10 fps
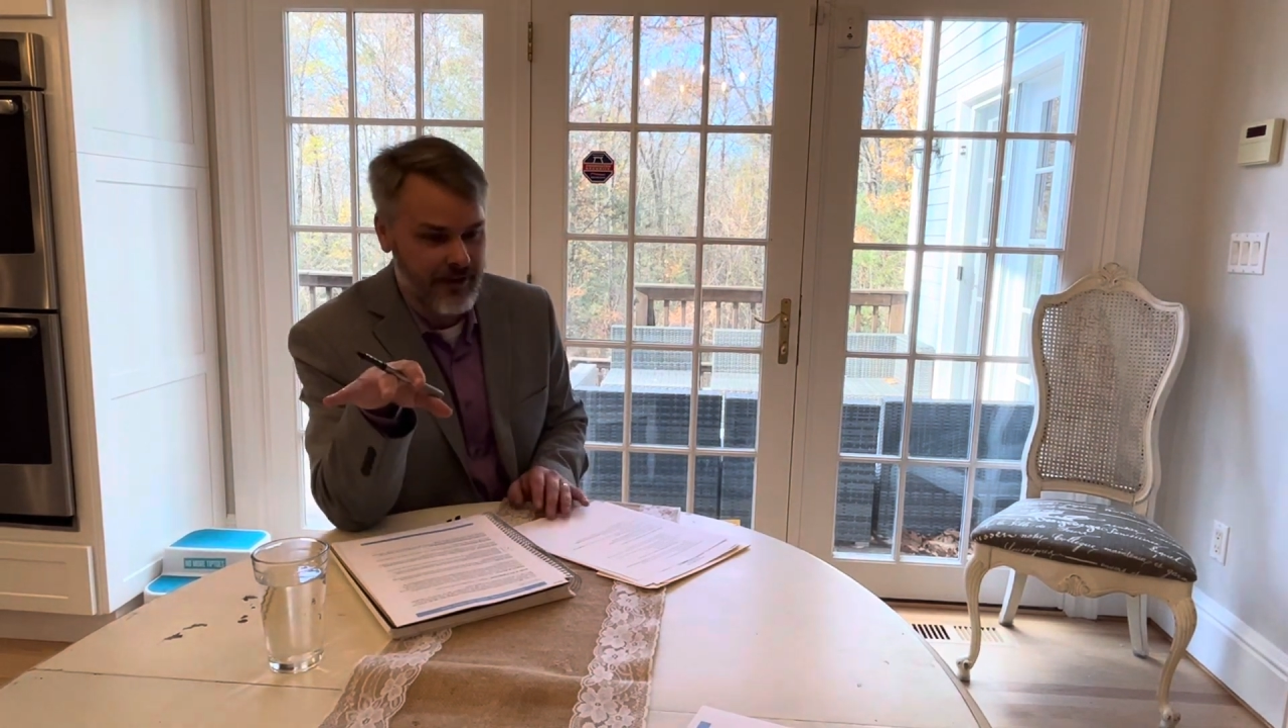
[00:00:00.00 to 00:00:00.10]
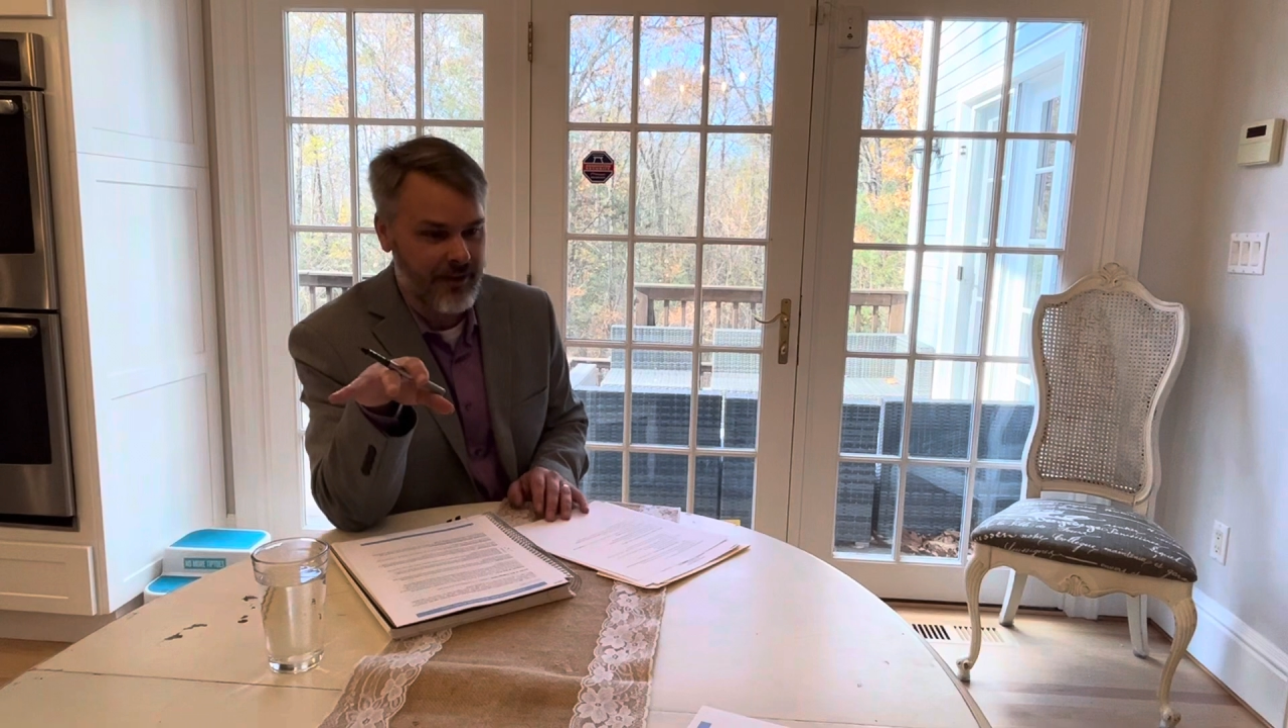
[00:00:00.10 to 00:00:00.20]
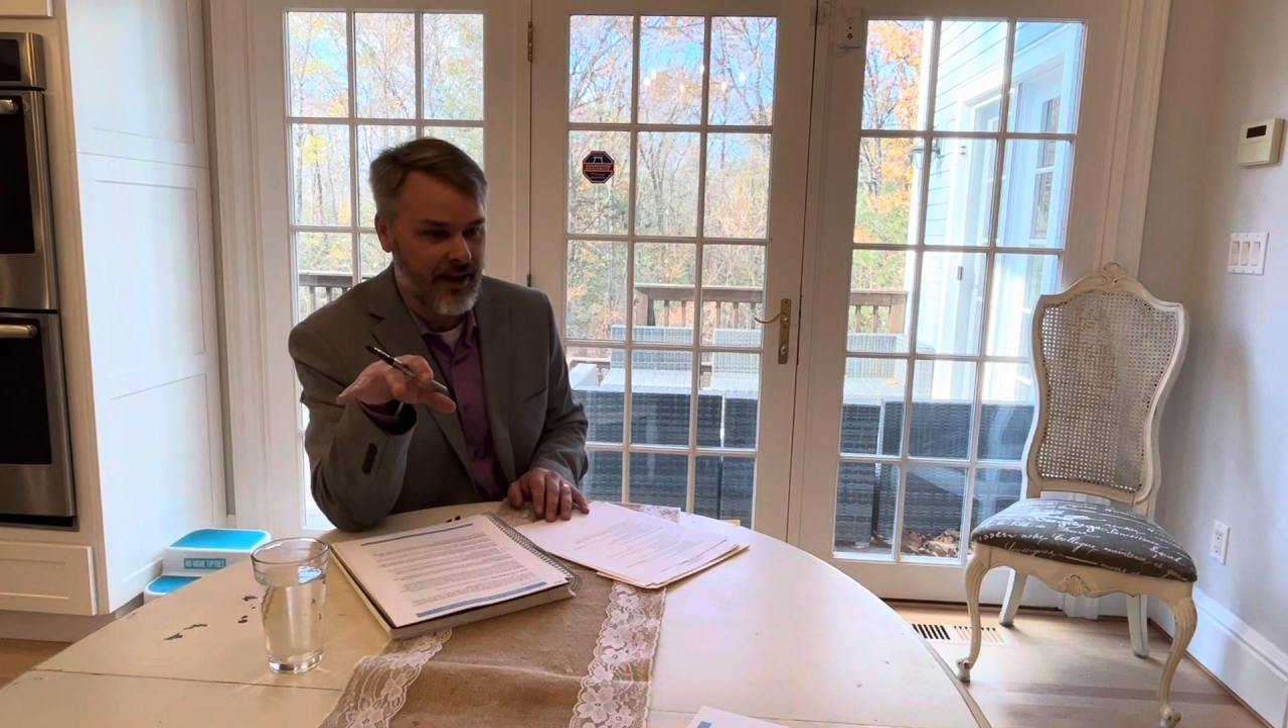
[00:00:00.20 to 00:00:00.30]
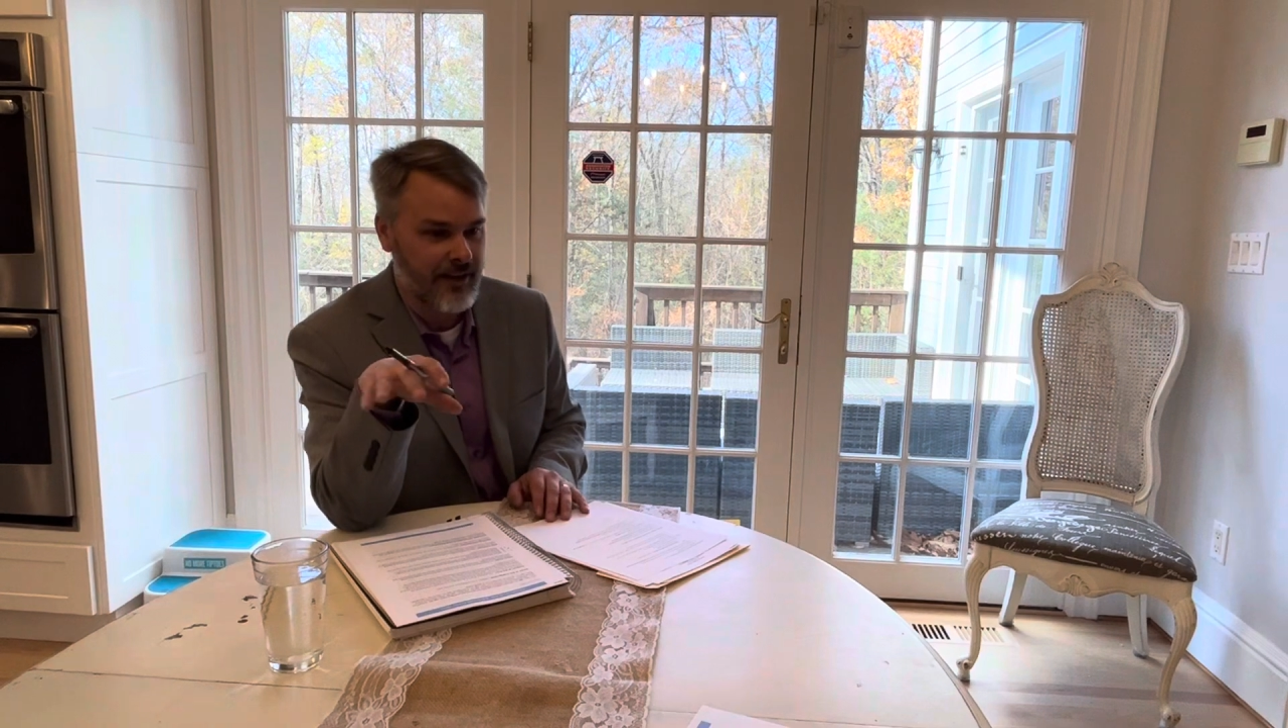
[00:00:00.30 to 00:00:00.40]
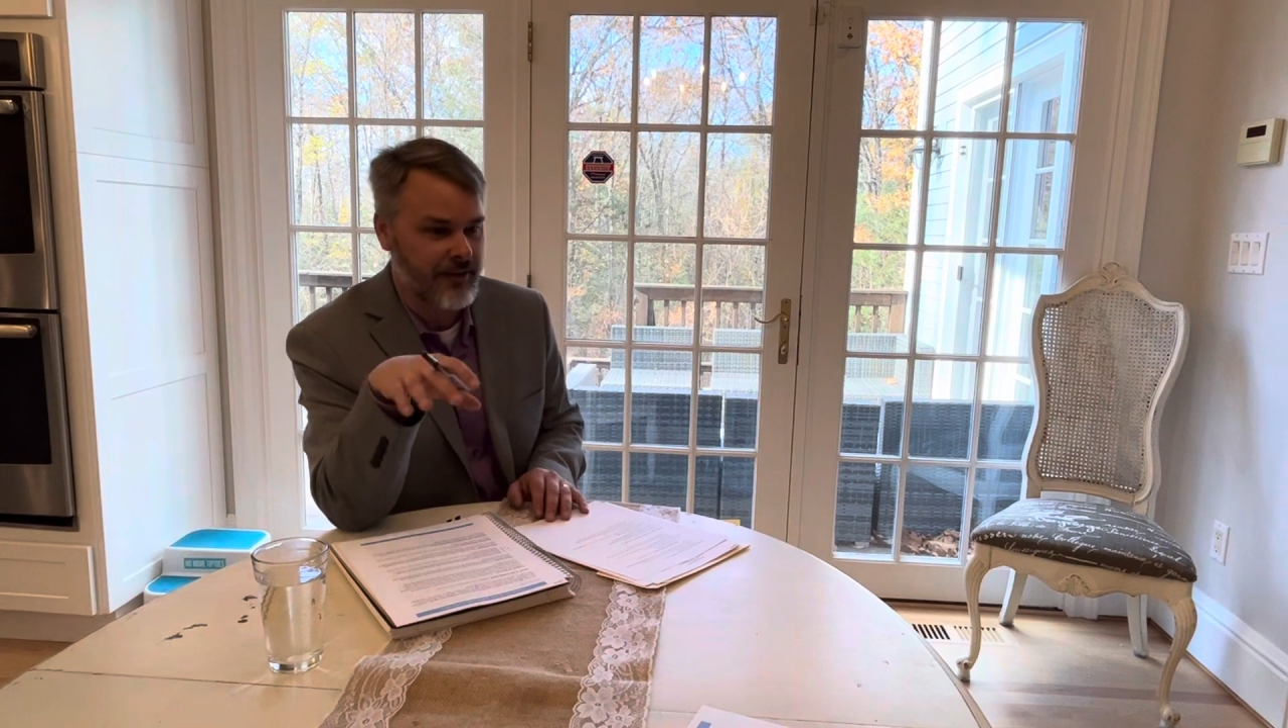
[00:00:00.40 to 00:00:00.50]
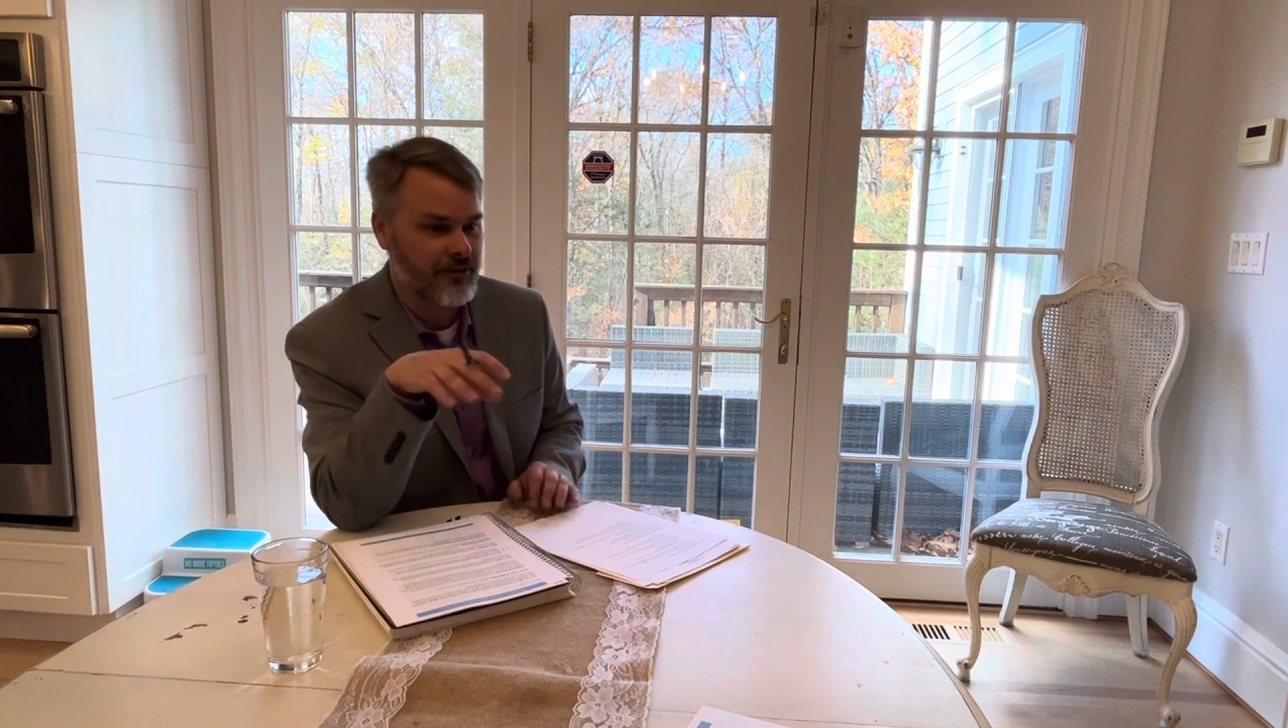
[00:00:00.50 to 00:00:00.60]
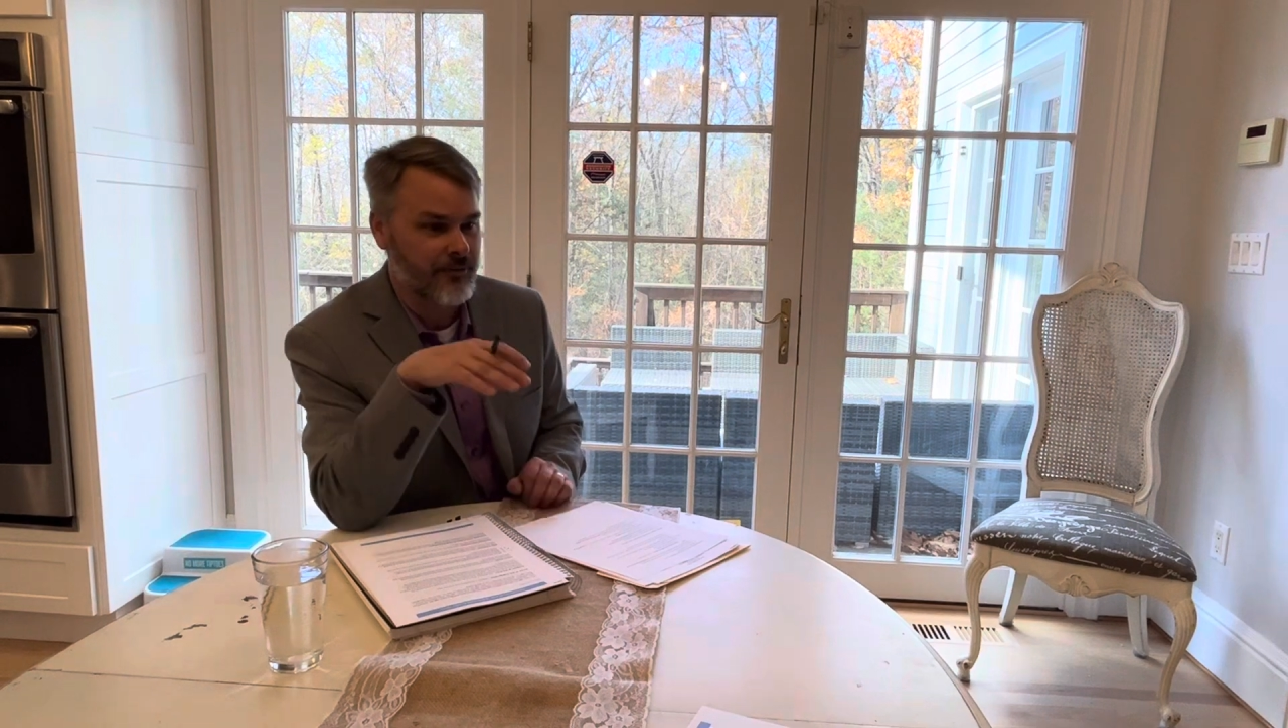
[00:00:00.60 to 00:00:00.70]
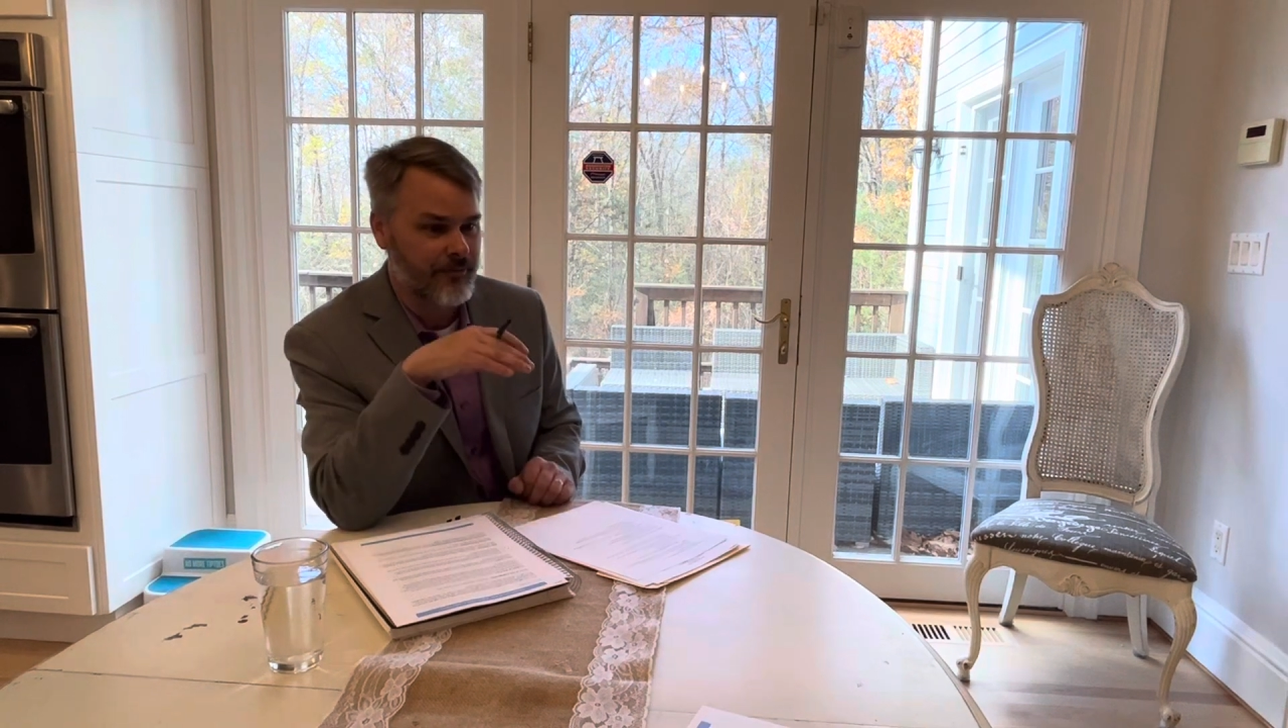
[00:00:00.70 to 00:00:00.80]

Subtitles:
that into